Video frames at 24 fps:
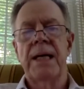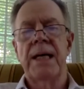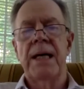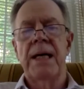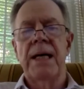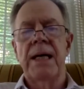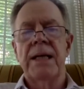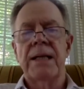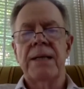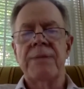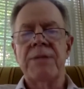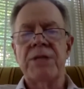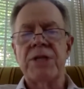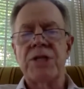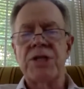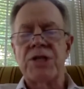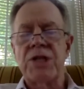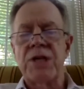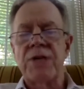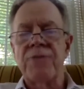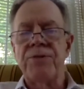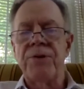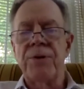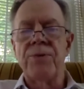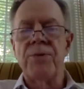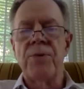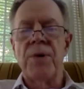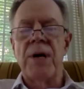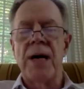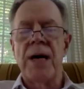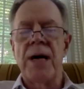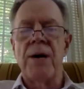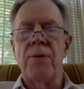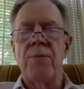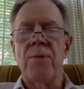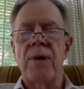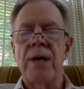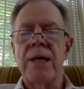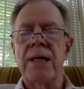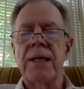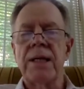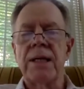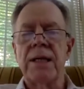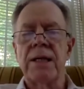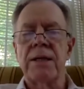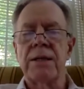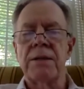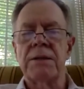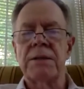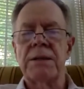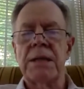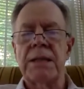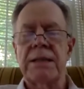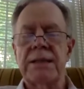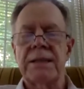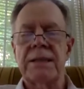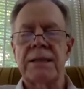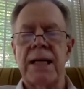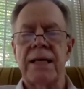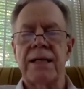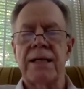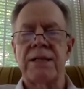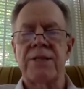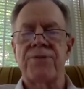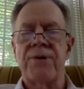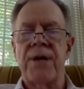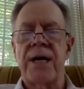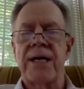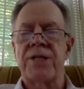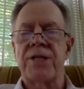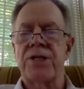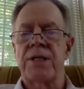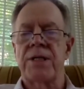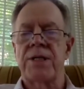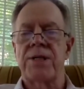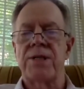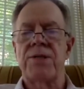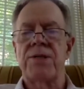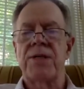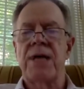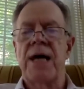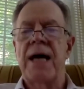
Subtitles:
Let me just give you one little set of directions.